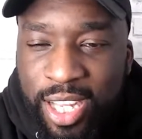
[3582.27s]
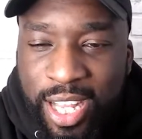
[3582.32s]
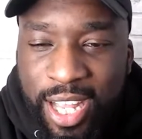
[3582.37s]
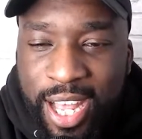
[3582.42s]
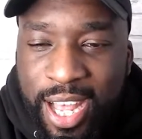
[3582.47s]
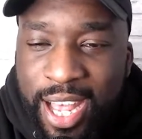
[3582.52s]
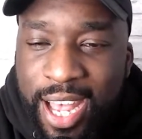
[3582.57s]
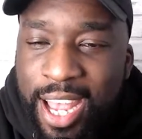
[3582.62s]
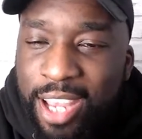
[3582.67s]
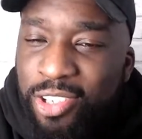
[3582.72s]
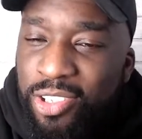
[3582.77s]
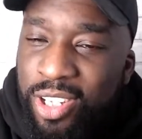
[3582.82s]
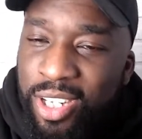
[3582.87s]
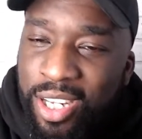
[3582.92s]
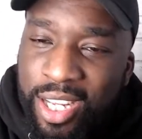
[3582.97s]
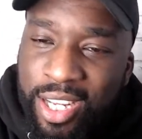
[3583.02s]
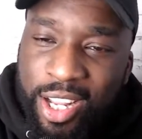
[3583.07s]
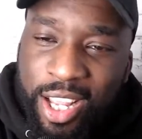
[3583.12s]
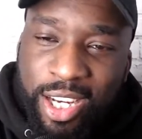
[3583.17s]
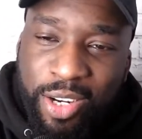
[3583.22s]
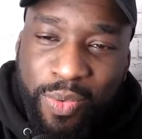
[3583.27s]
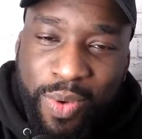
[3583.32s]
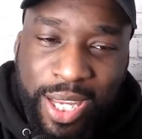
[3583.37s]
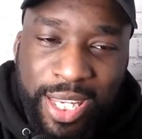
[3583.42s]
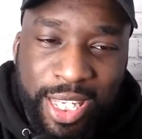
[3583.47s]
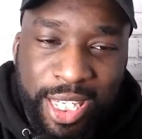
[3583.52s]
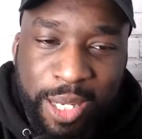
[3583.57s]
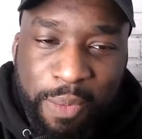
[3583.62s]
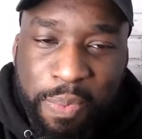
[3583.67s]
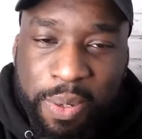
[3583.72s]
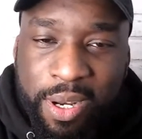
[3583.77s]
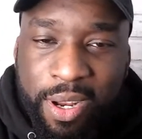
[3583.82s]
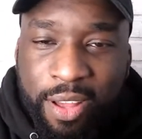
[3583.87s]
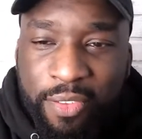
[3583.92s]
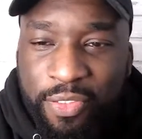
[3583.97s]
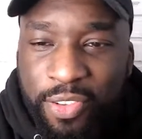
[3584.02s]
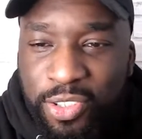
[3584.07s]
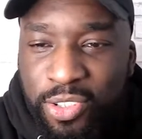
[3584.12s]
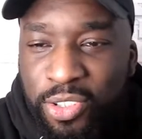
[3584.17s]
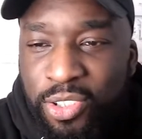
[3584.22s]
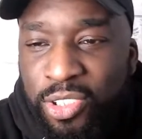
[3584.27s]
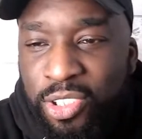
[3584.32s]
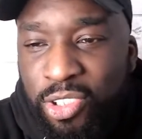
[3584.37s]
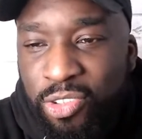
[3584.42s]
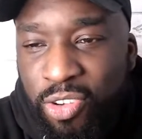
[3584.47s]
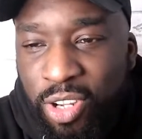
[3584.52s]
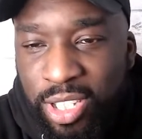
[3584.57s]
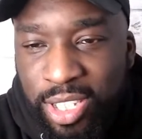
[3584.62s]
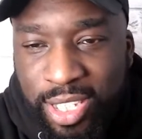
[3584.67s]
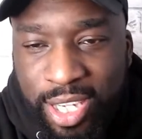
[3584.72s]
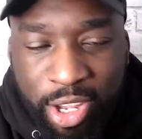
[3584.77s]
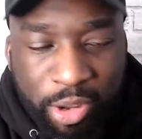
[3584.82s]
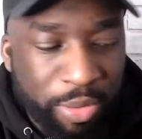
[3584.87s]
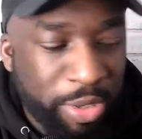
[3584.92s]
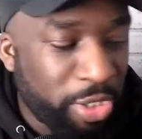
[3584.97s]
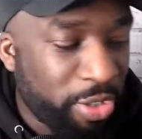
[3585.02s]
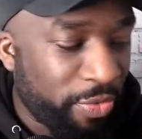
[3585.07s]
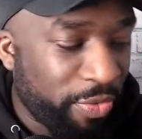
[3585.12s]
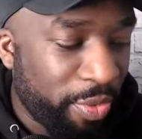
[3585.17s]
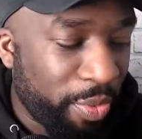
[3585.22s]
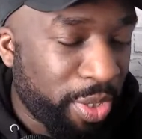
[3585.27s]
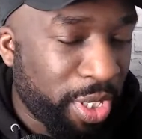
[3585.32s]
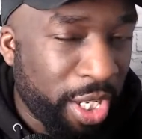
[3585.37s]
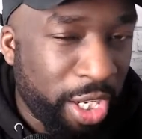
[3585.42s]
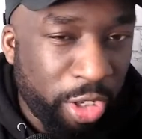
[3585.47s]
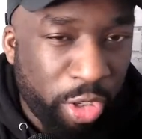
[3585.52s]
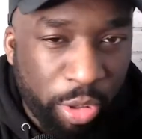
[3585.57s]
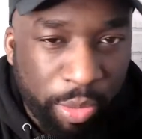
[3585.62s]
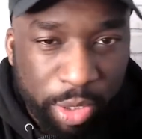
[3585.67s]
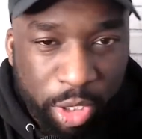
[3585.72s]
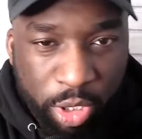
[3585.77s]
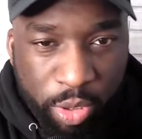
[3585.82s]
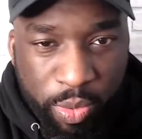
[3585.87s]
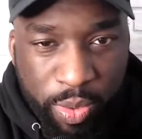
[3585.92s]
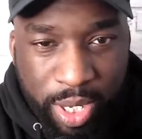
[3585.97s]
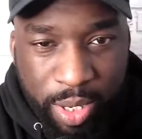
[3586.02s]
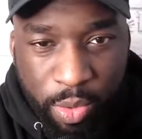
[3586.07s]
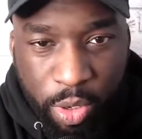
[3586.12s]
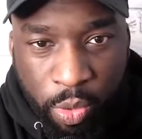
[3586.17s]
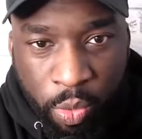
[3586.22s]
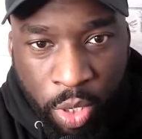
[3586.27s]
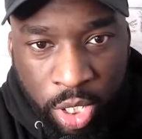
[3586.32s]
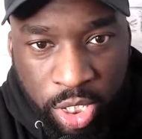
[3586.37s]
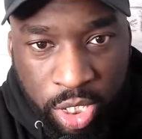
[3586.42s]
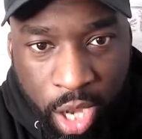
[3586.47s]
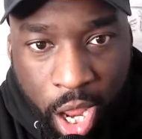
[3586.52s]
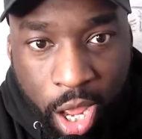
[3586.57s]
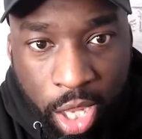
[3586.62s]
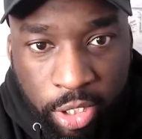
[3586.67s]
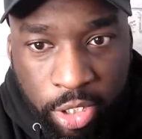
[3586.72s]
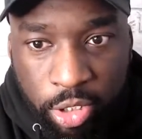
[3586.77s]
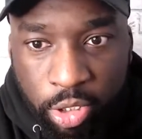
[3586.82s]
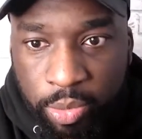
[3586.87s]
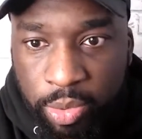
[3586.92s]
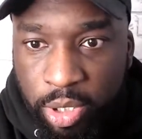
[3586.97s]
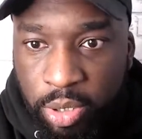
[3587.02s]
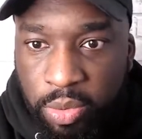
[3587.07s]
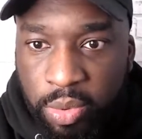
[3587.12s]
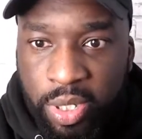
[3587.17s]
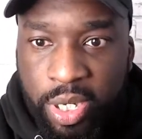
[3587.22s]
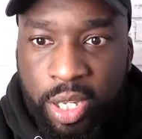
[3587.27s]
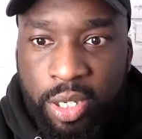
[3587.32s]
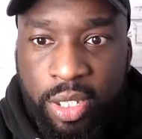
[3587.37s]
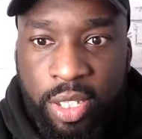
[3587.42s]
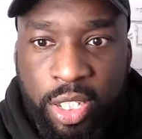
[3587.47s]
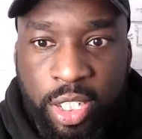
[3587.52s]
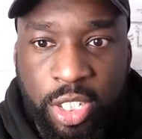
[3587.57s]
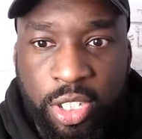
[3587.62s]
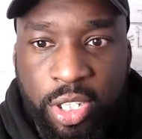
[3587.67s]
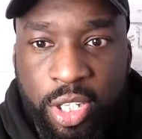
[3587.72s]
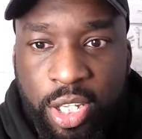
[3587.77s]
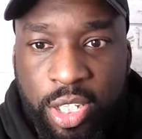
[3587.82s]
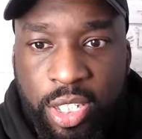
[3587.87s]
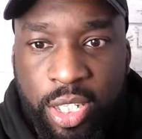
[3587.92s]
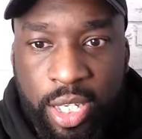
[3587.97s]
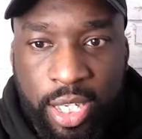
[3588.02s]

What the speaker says: Ashton, I like the way you're dipping off as soon as you tried to tell me something was on the WWE Network. What's not on the WWE Network? You just have to